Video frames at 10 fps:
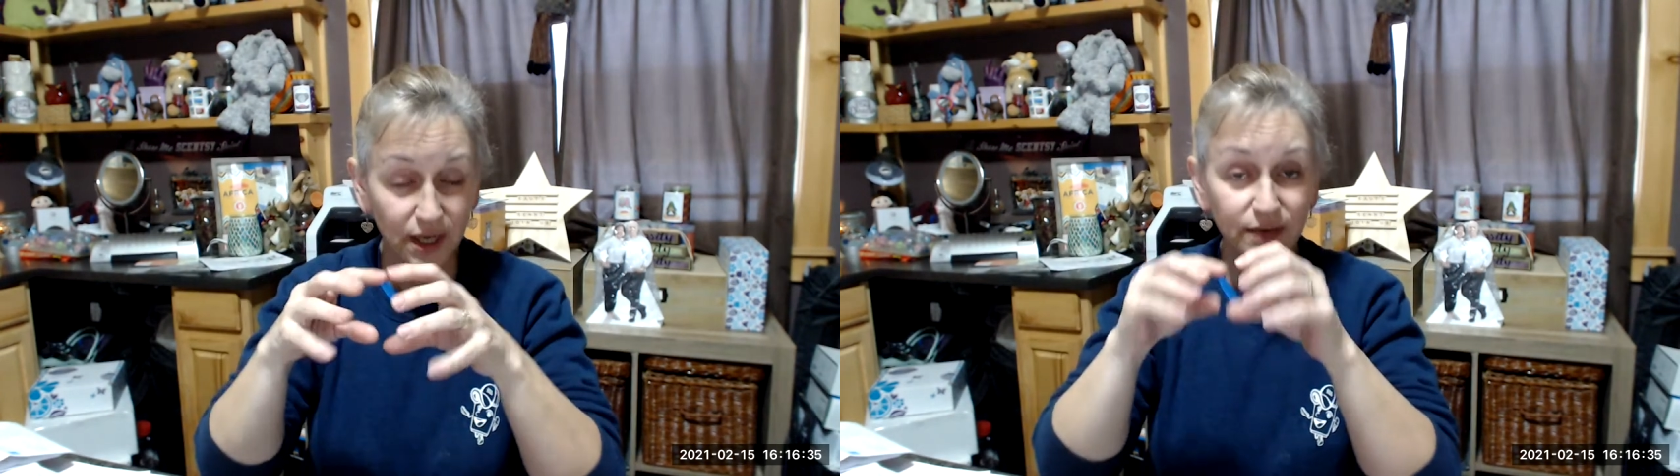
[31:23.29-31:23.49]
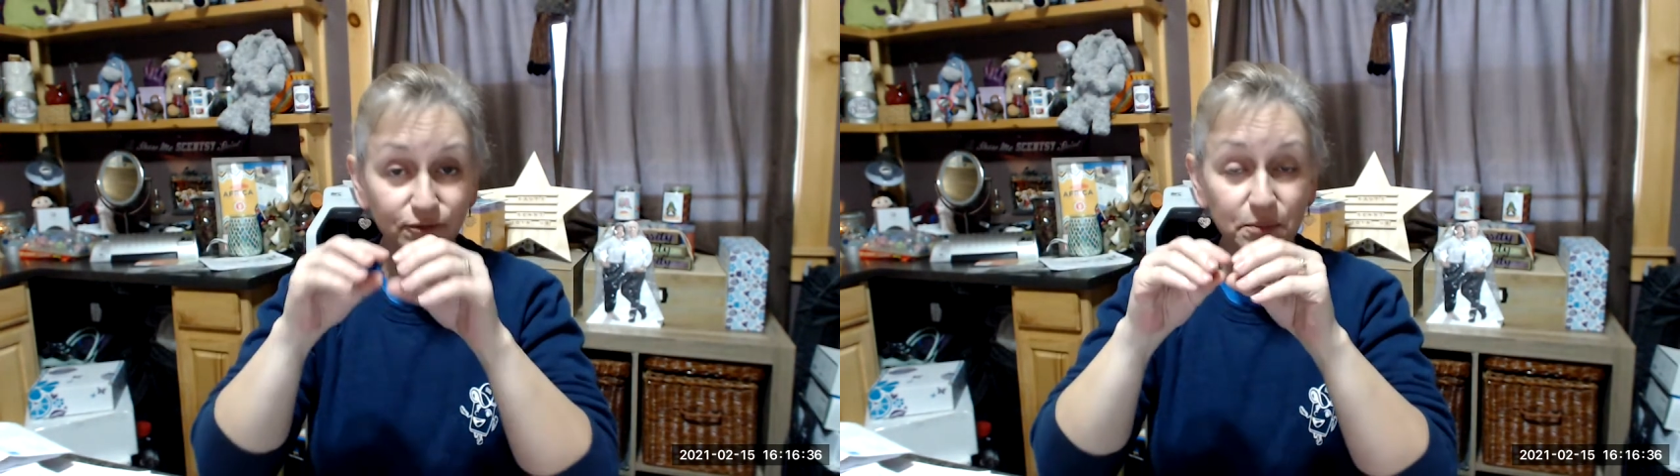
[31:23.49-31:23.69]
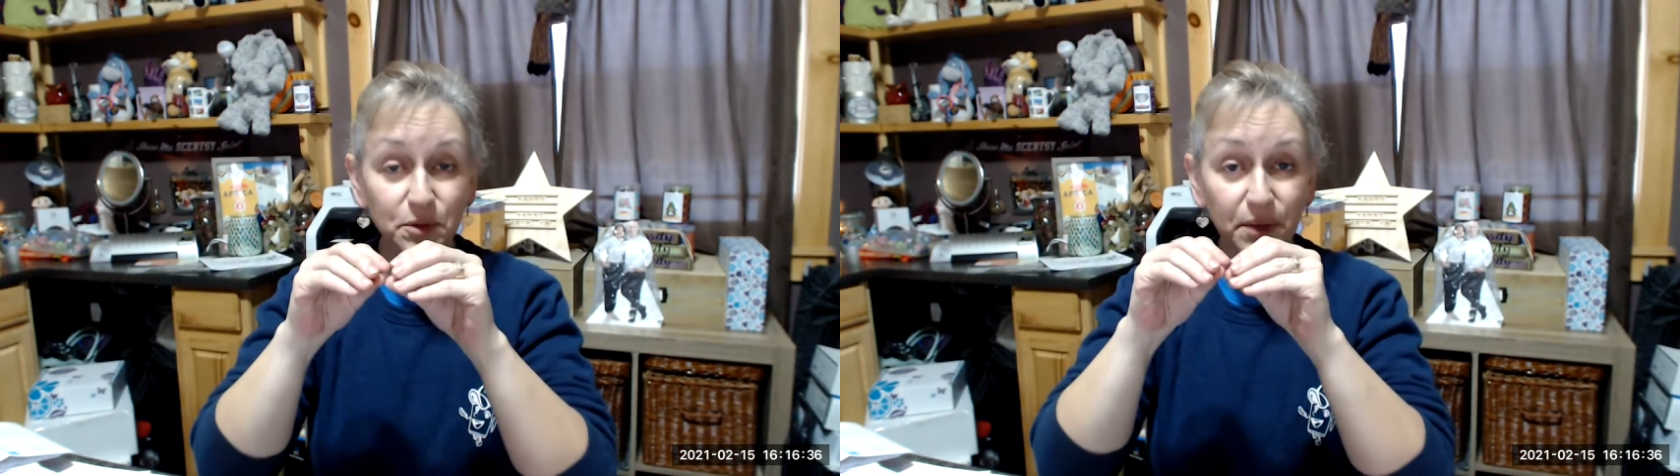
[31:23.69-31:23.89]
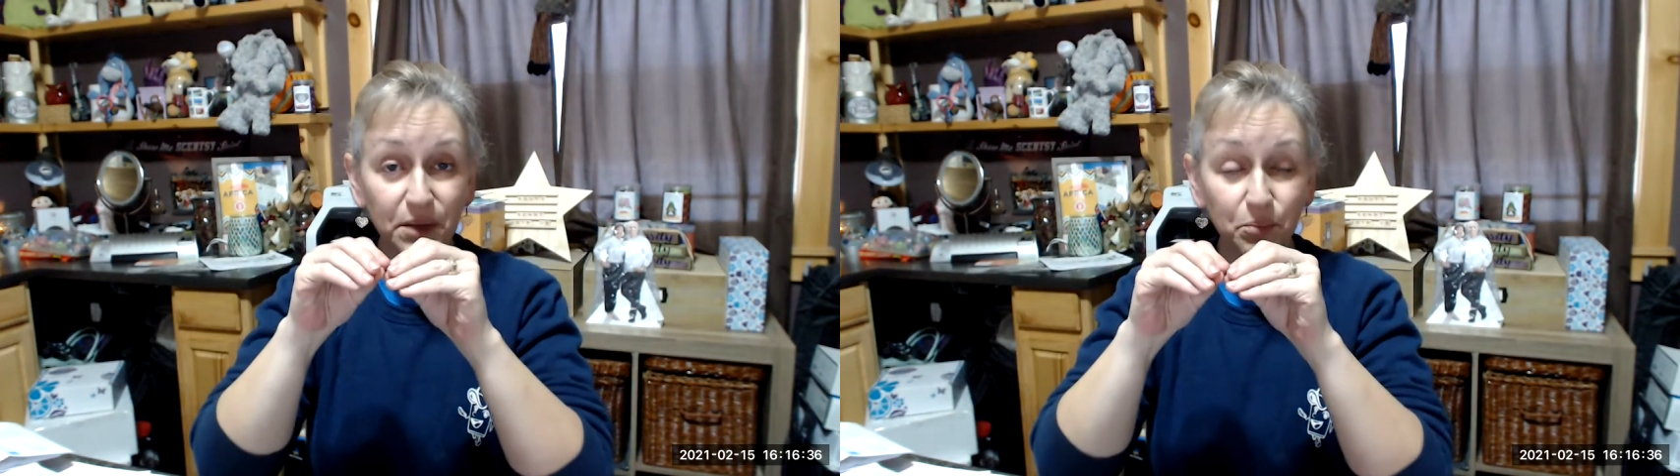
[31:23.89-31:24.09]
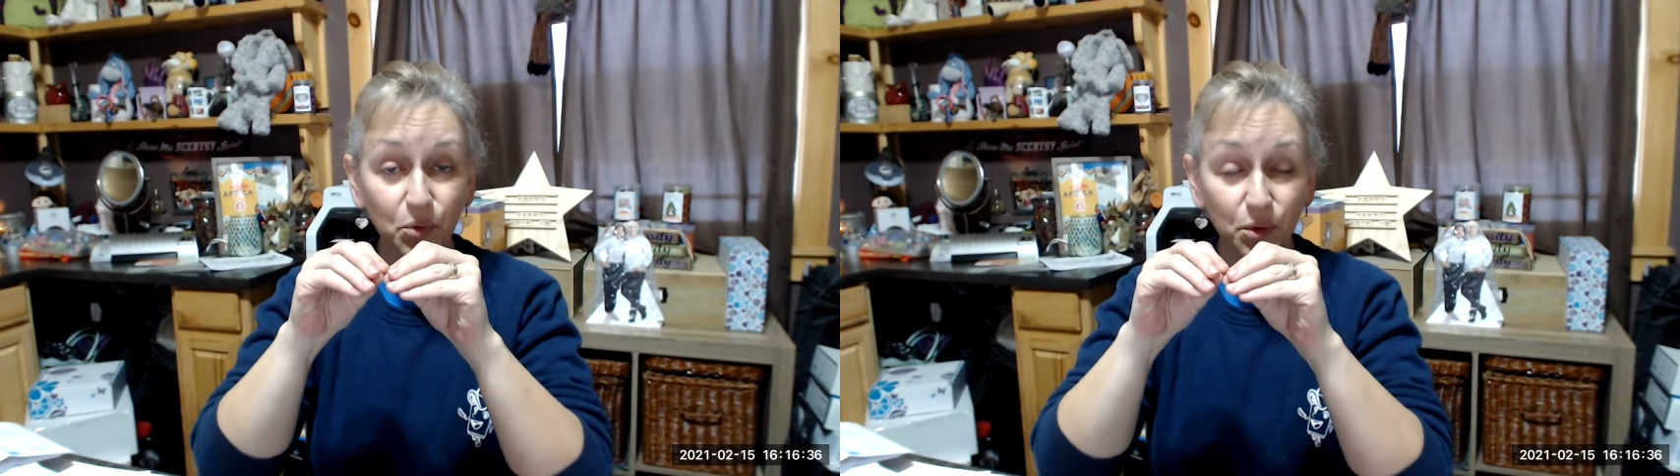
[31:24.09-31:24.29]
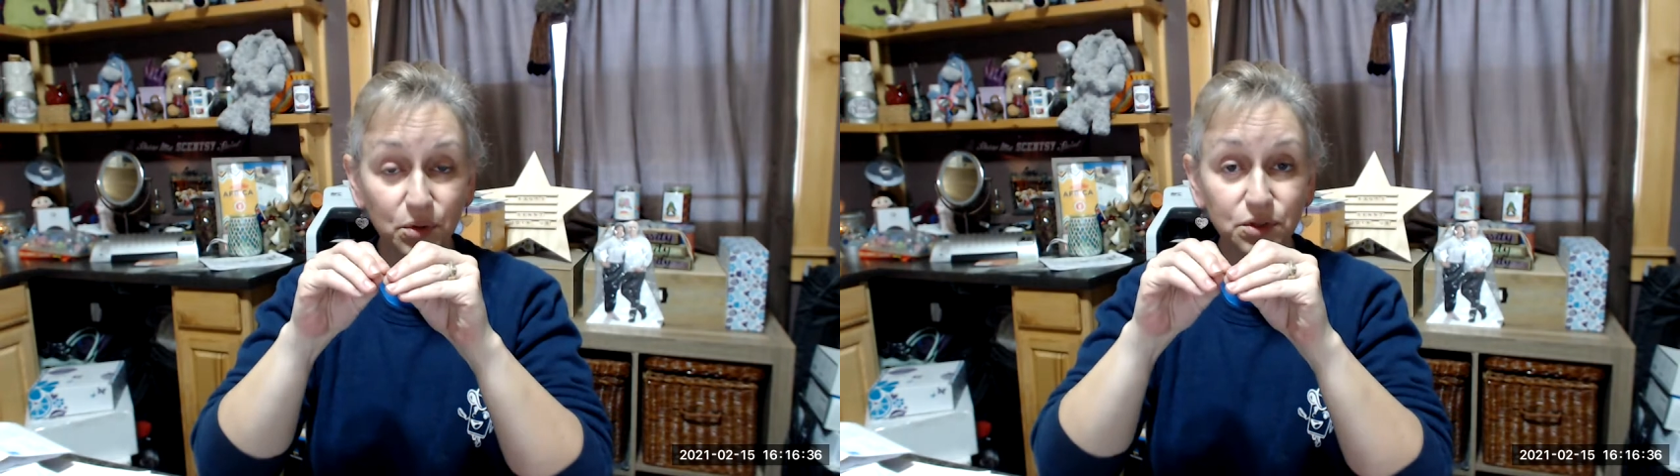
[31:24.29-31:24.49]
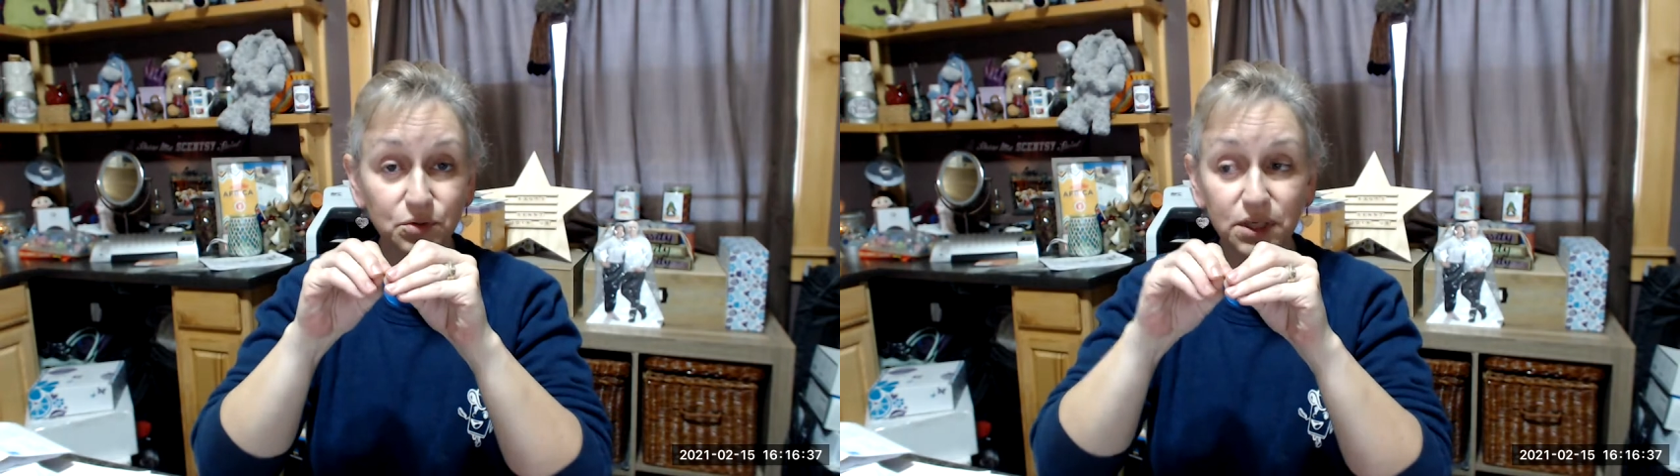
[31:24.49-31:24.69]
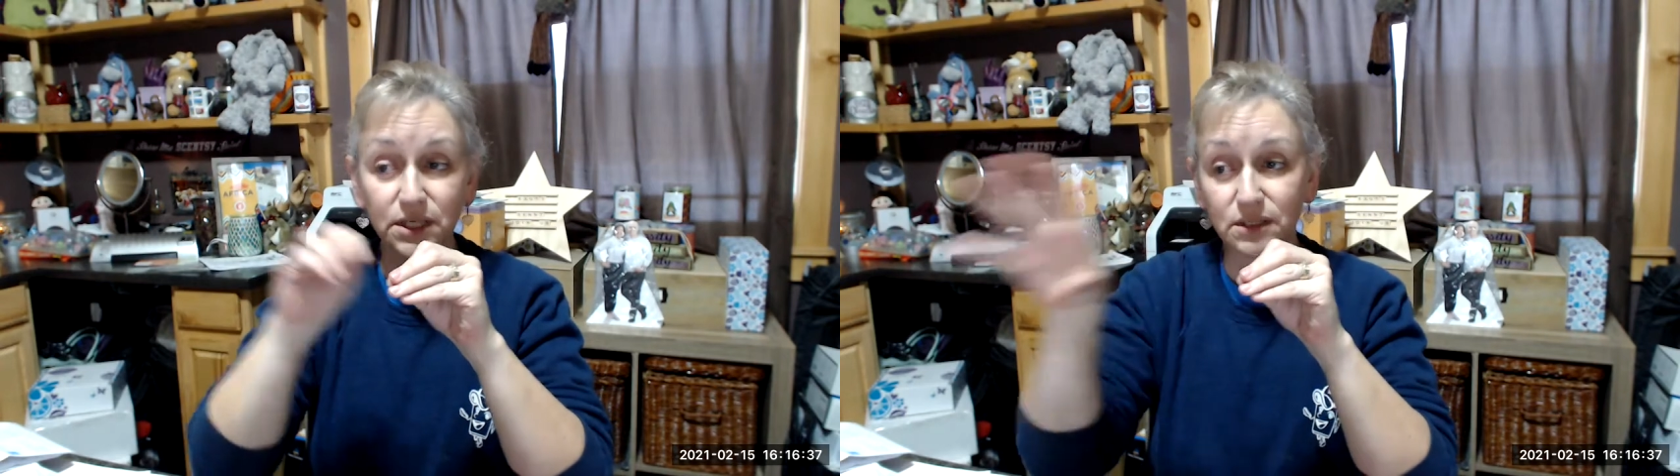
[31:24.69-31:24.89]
And from the pay portal, you can